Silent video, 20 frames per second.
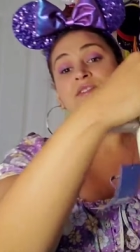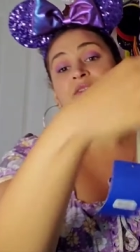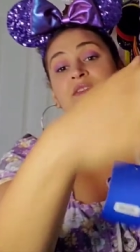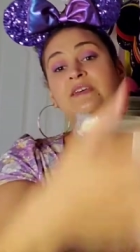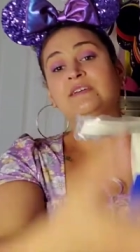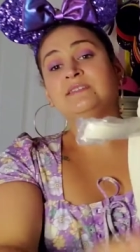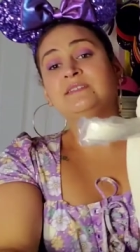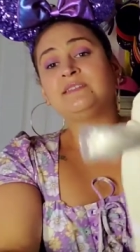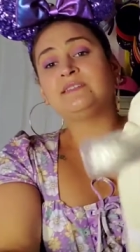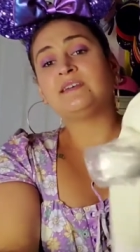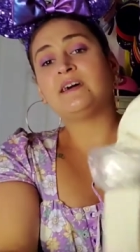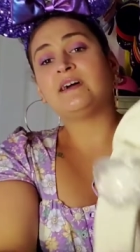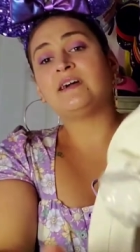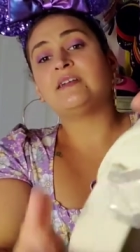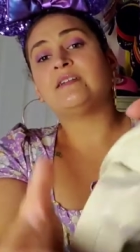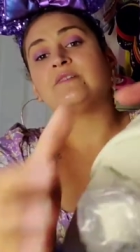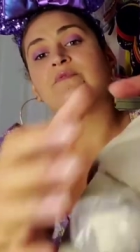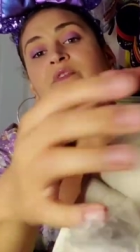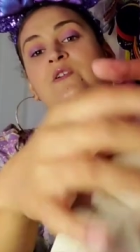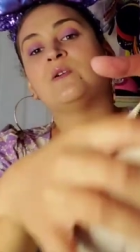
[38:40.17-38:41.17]
So the
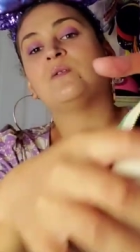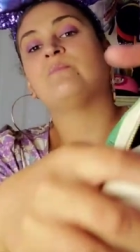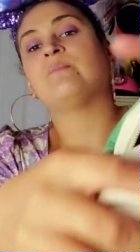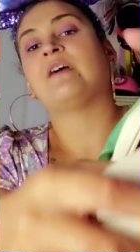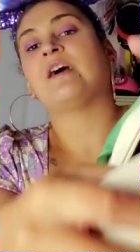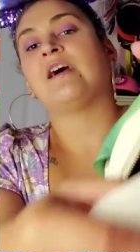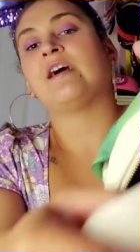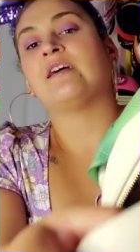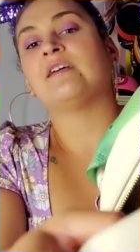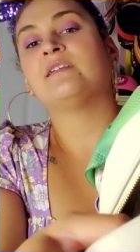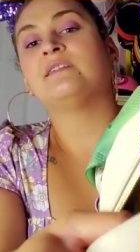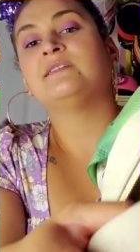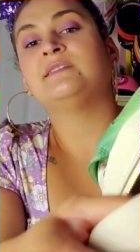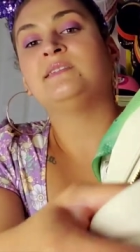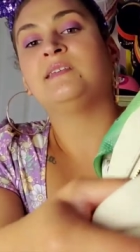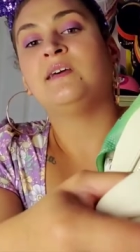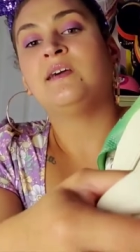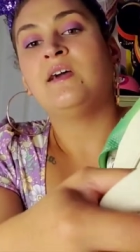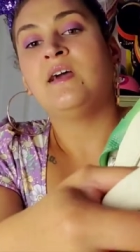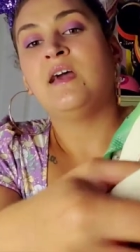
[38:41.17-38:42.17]
inside of her
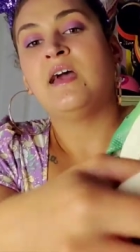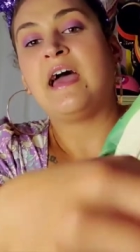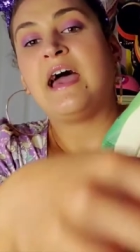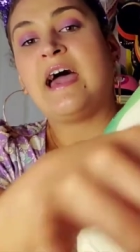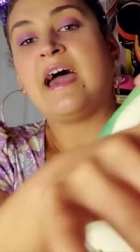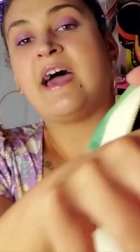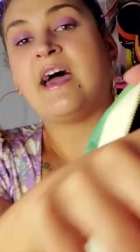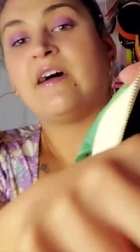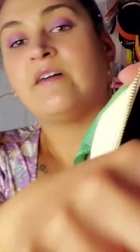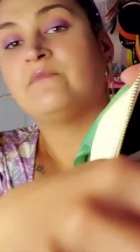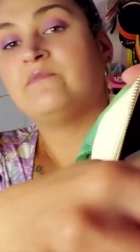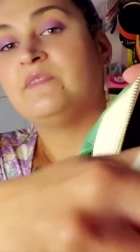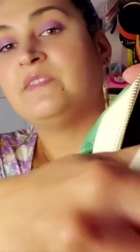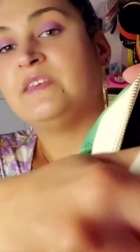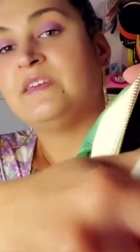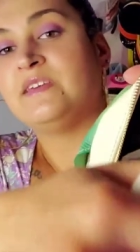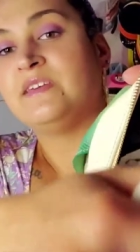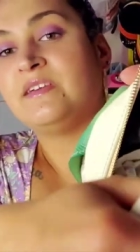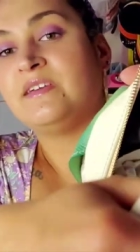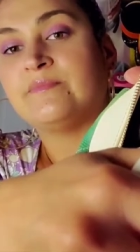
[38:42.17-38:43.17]
bags has
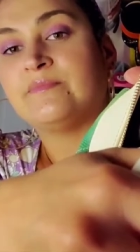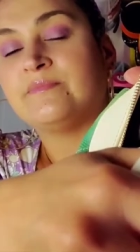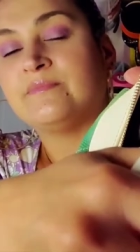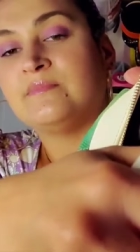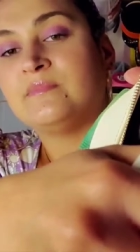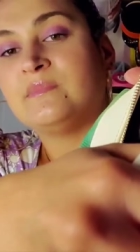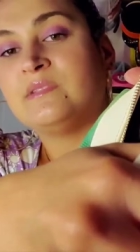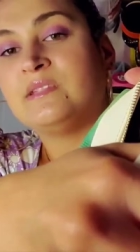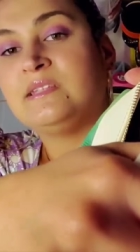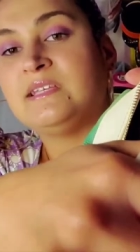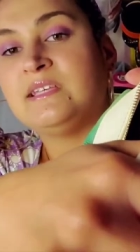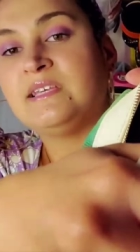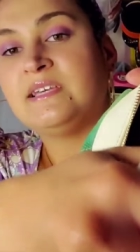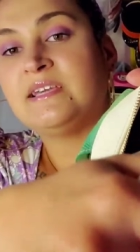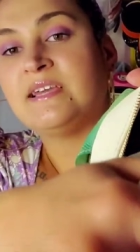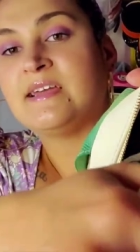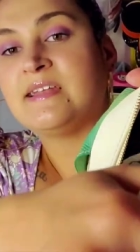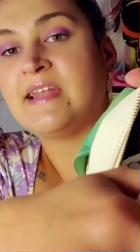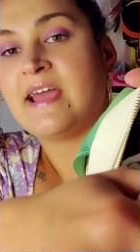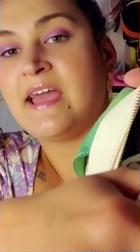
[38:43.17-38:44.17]
the
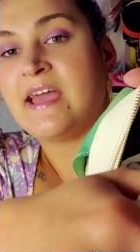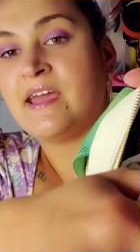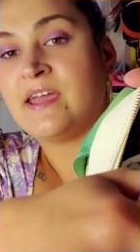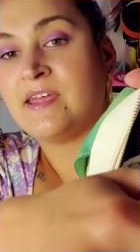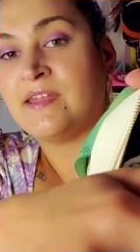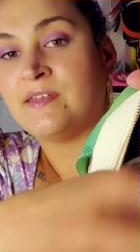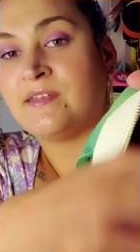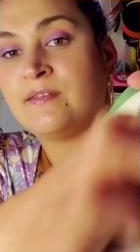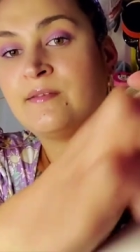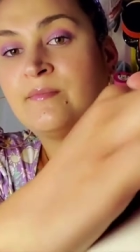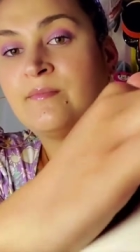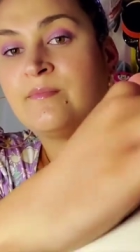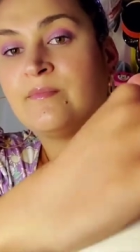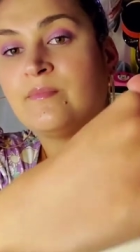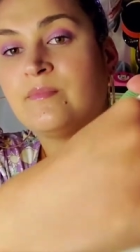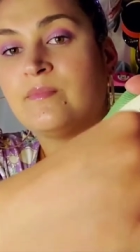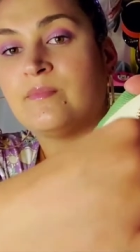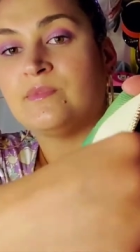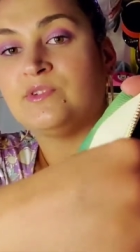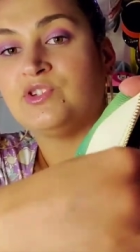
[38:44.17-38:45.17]
D and N
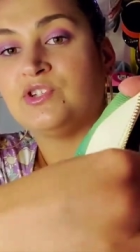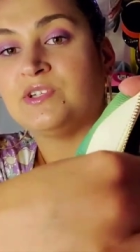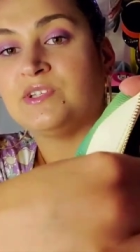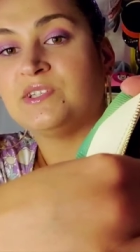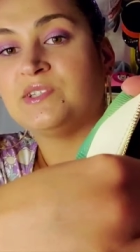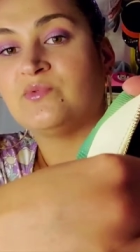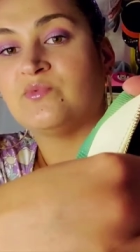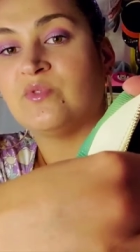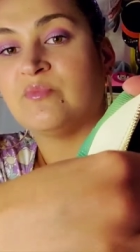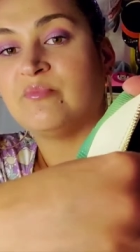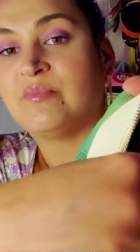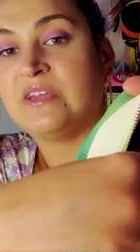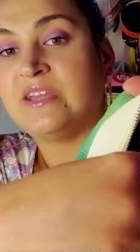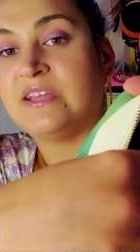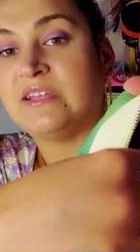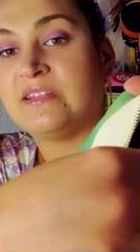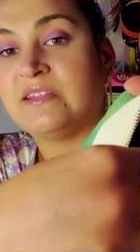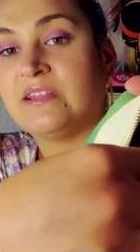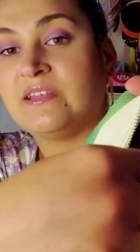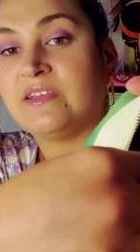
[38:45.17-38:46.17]
just
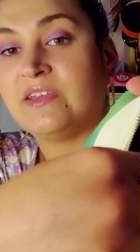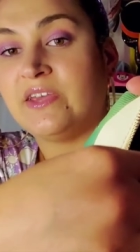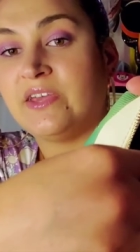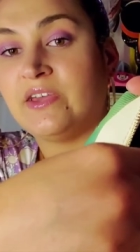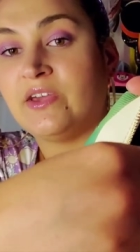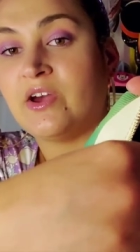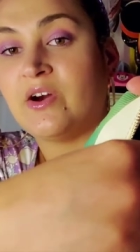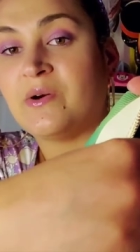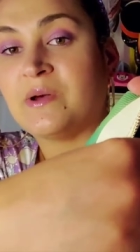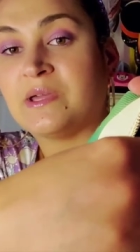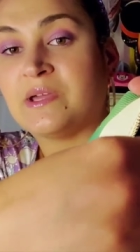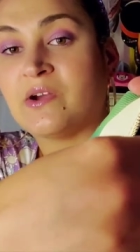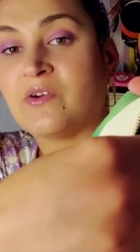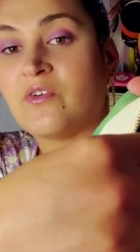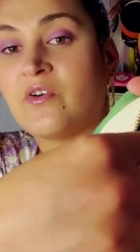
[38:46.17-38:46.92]
repeatedly going